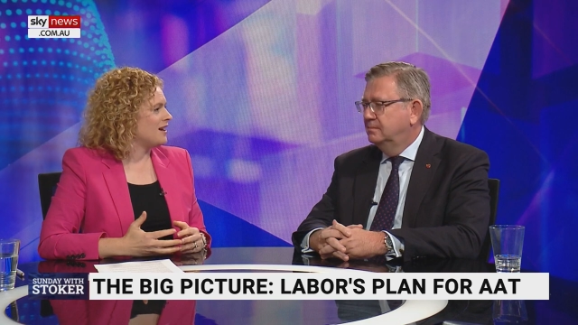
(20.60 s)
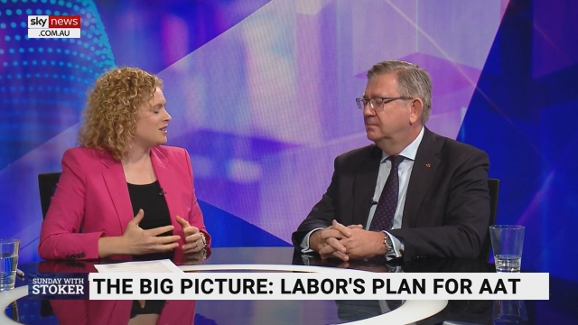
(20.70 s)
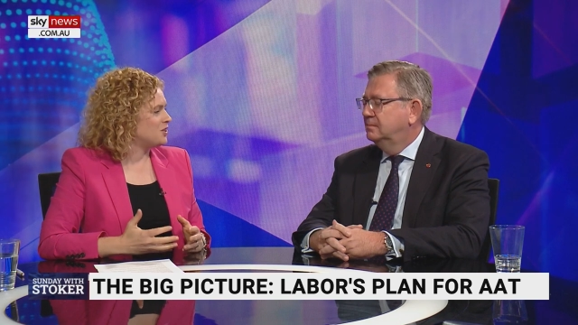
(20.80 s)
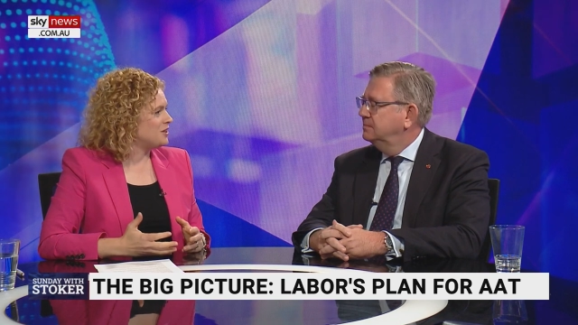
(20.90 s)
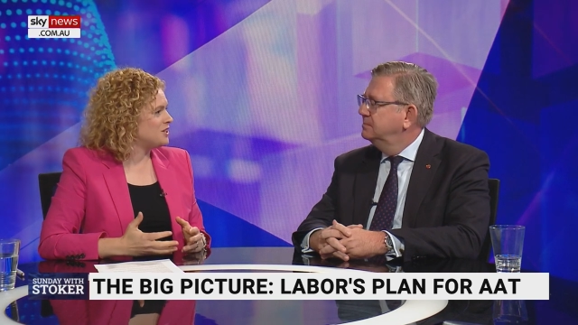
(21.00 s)

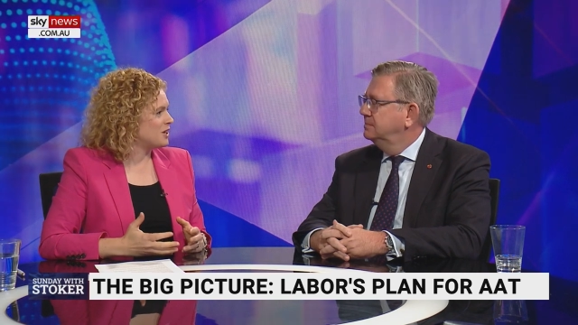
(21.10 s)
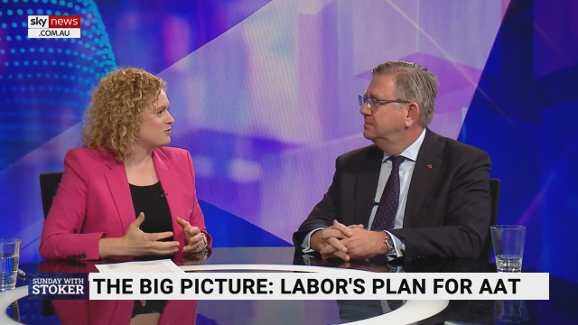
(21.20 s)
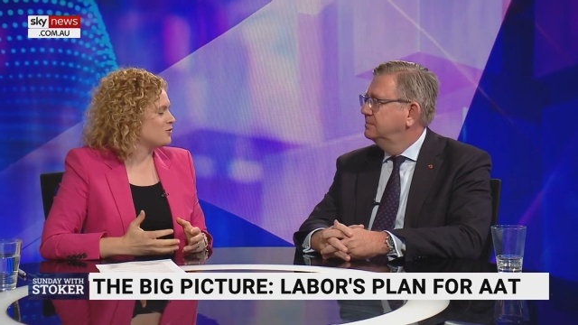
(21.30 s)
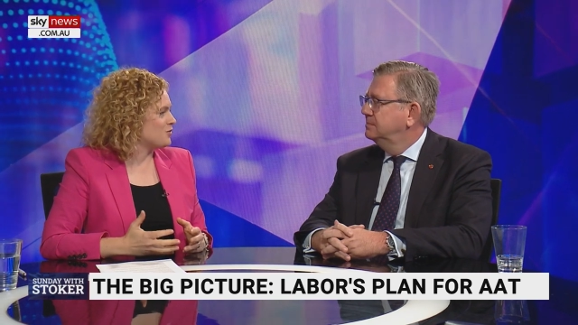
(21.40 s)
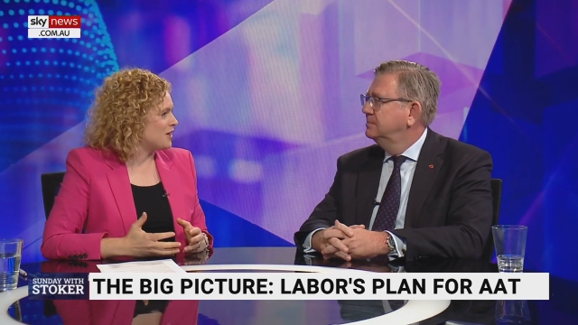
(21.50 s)
Speaker 1: Attorney General
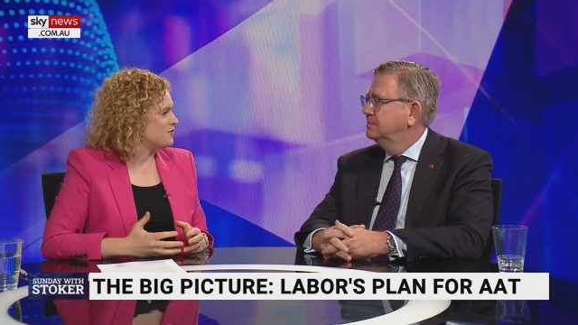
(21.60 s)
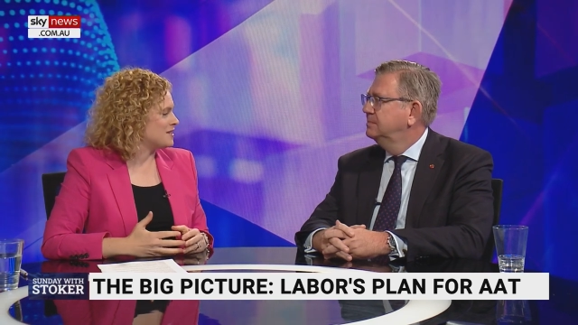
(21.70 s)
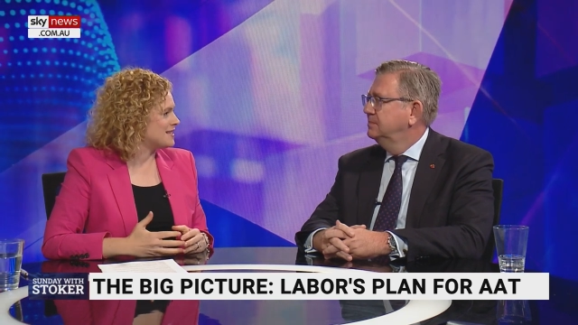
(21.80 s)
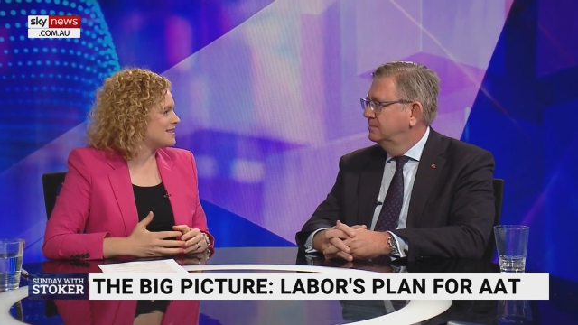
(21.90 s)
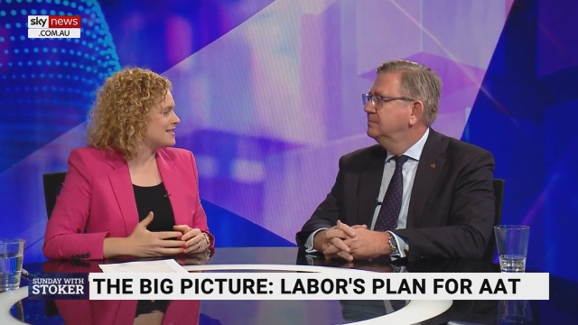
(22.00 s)

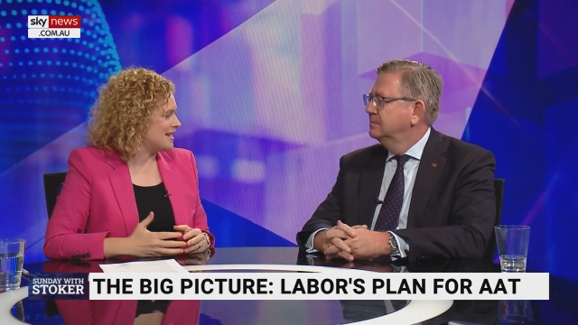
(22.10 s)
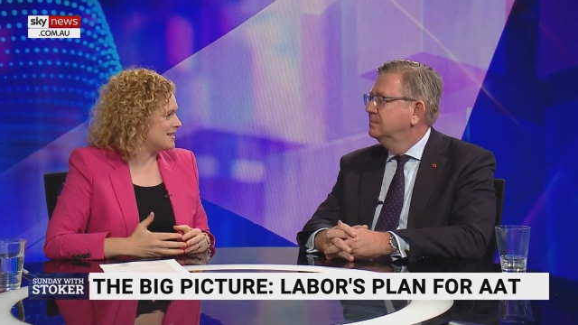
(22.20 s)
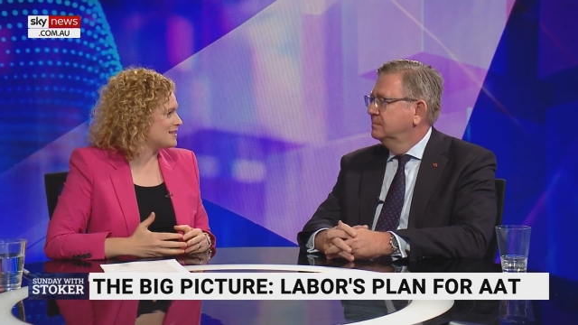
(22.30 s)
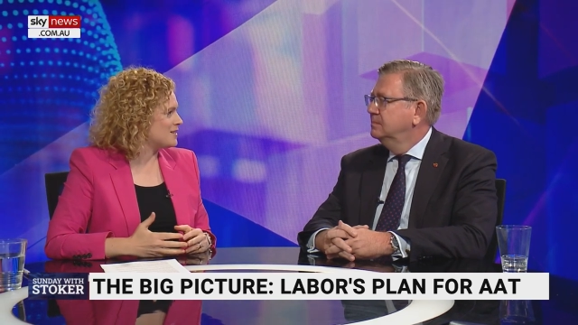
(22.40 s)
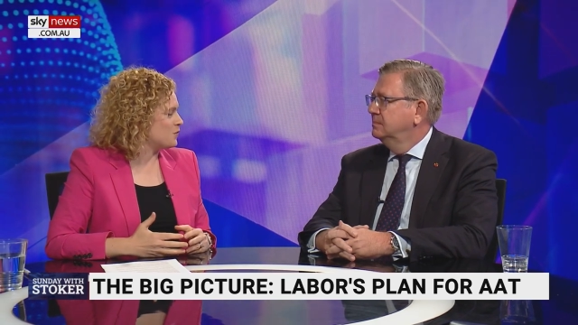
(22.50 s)
Dreyfus
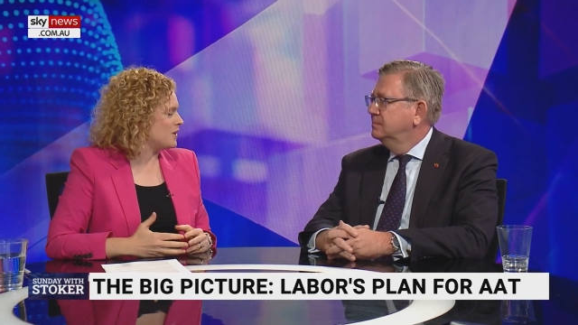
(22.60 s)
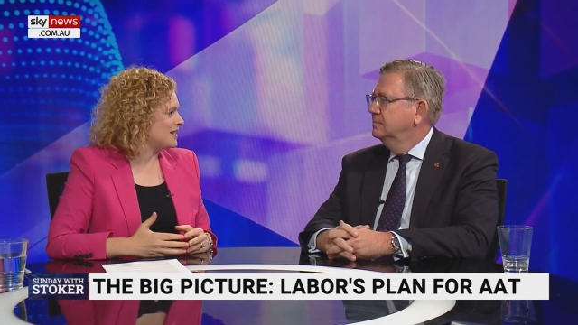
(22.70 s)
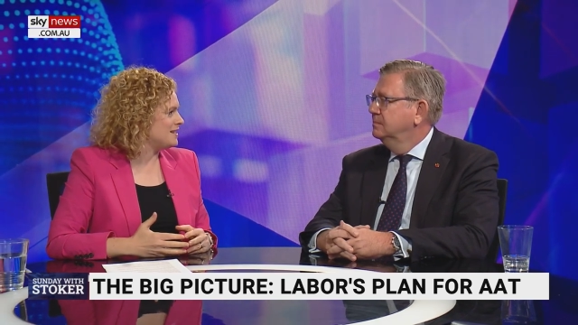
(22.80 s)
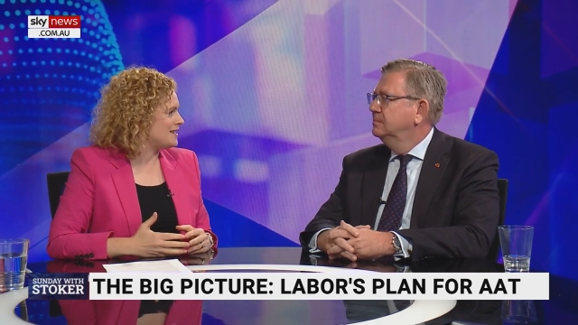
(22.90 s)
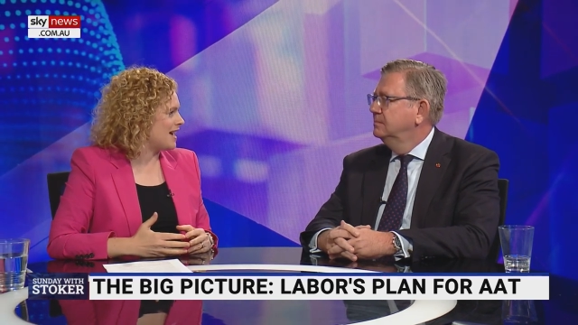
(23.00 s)
says we hmm.
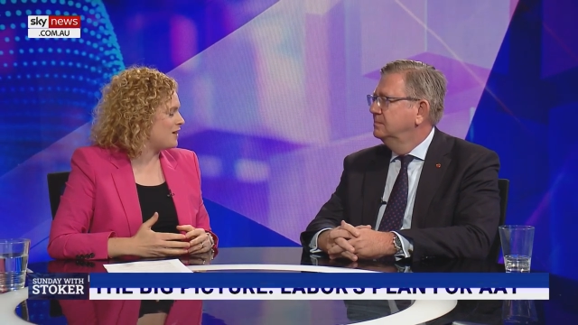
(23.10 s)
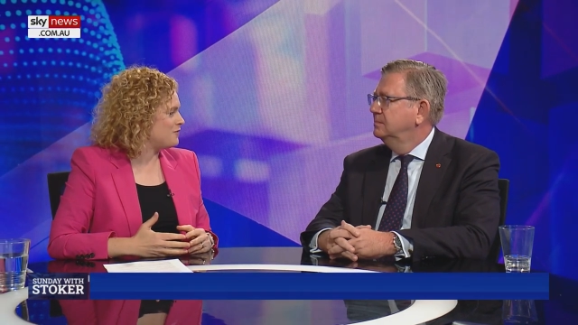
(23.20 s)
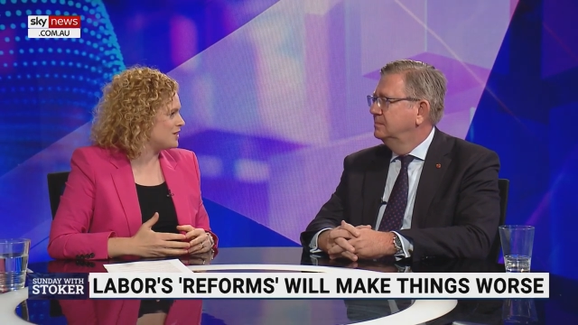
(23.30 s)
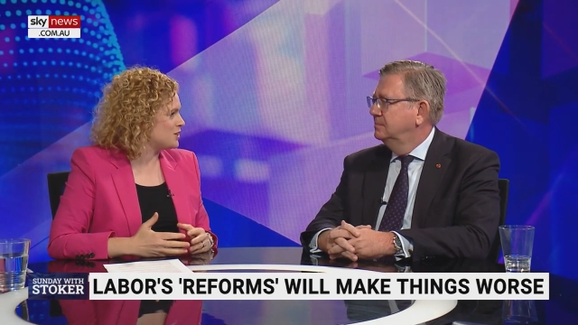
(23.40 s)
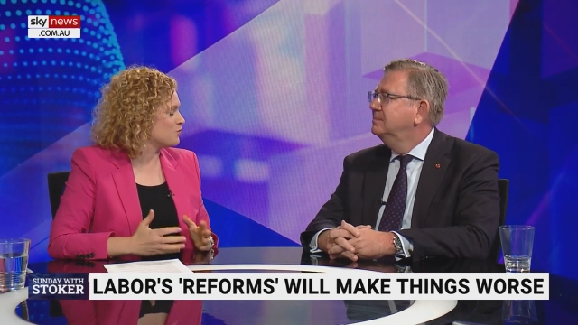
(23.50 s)
need to have
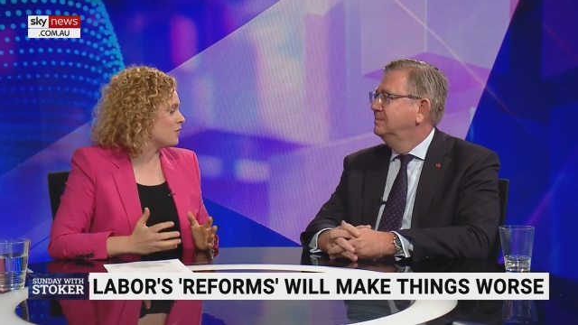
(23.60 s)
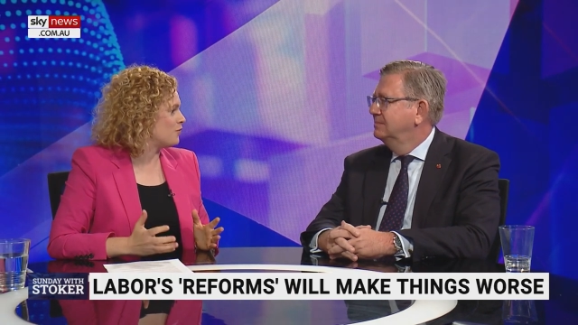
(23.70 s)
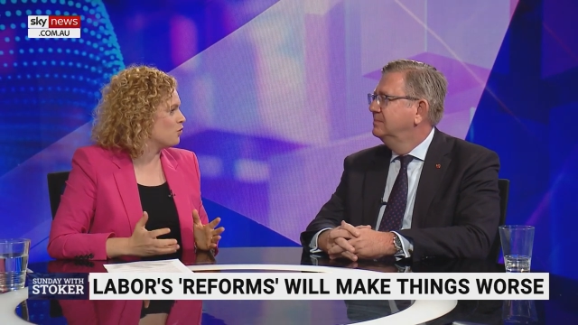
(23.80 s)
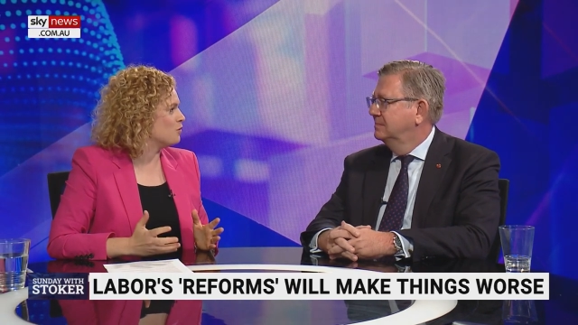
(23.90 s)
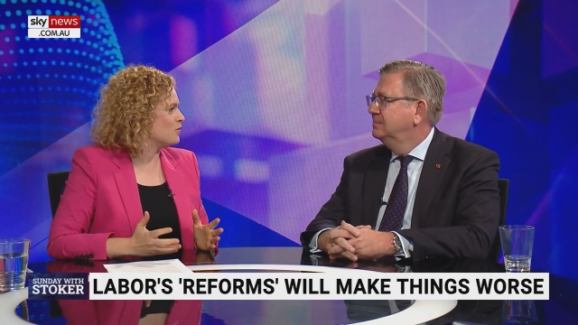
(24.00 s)
this
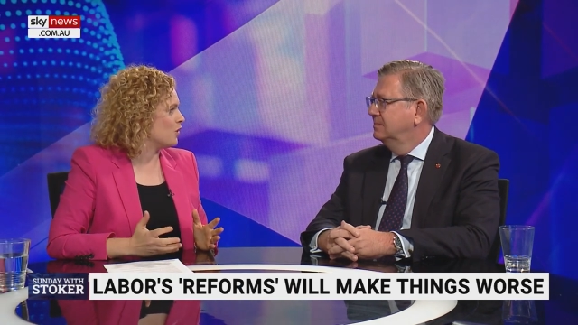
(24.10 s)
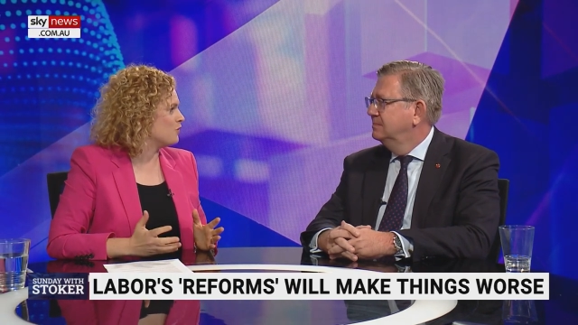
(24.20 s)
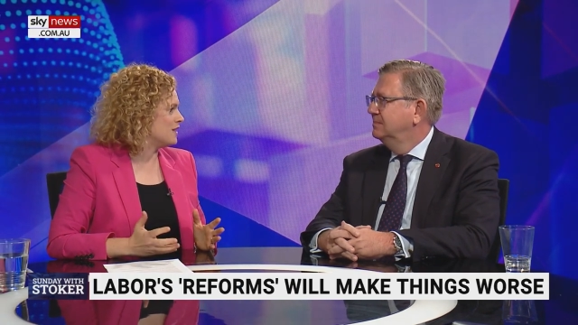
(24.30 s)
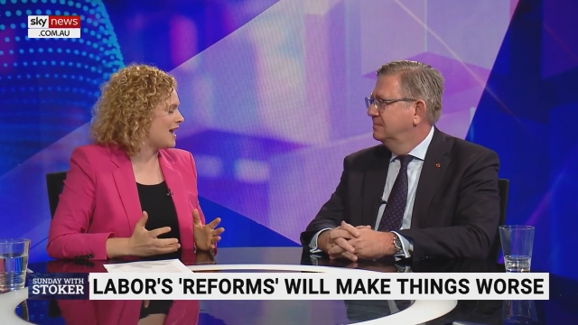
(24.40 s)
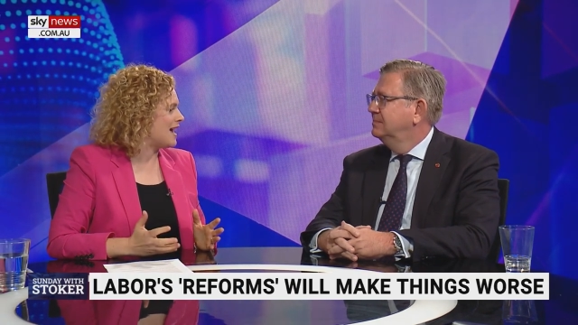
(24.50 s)
reform of
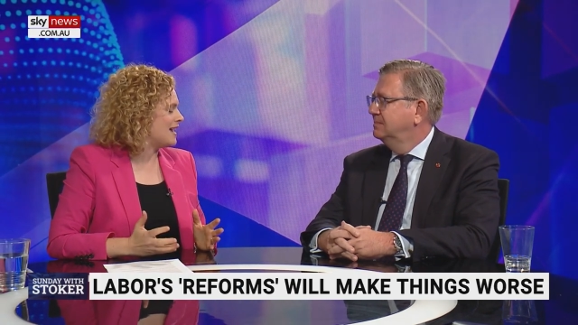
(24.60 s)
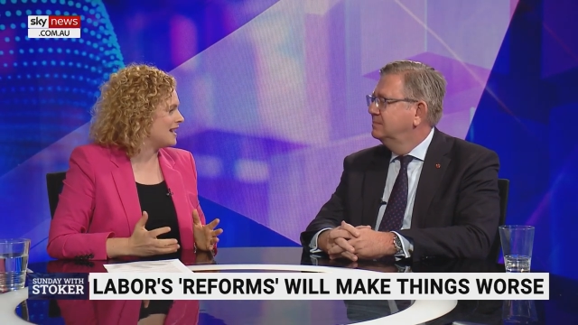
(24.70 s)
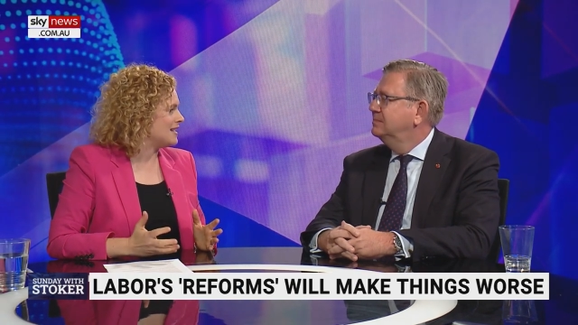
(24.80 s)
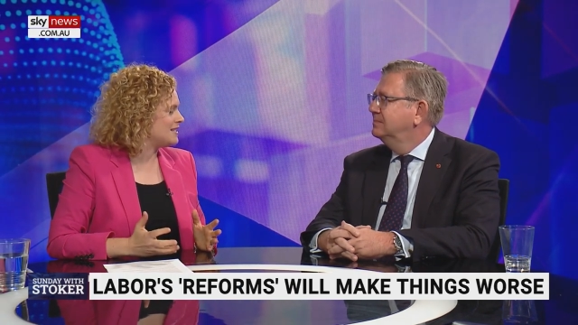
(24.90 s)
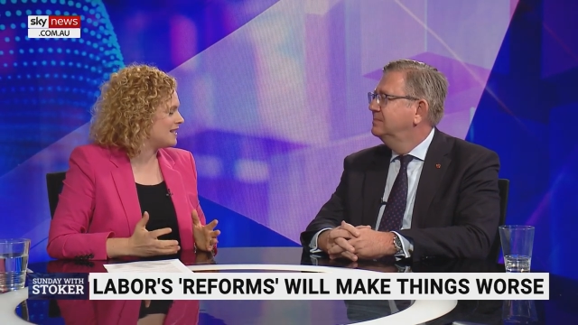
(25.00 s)
the
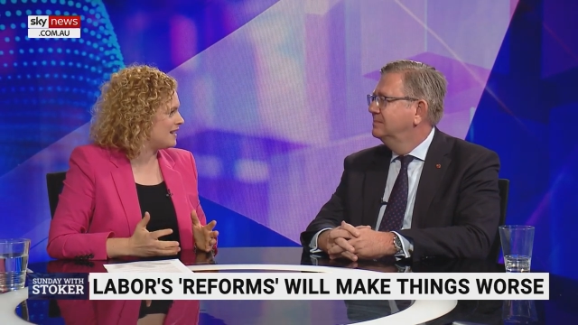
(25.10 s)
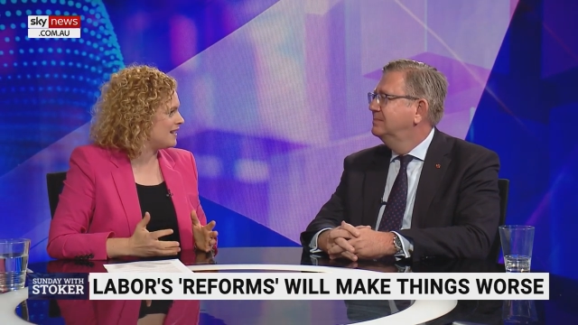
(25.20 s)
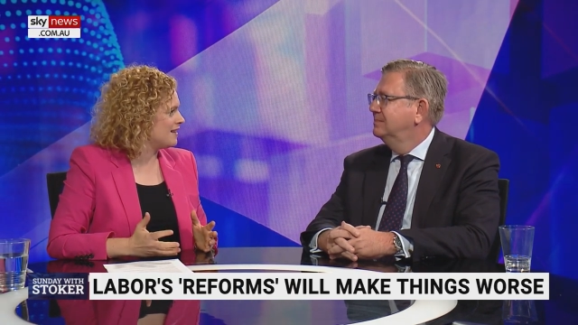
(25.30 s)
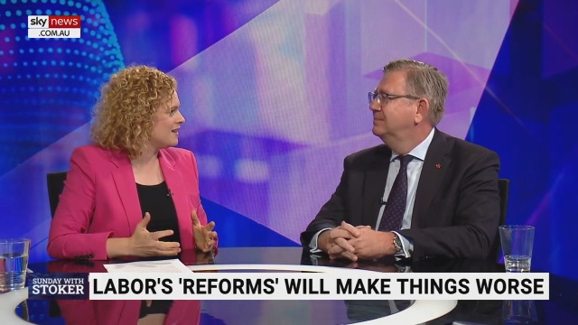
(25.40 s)
AAT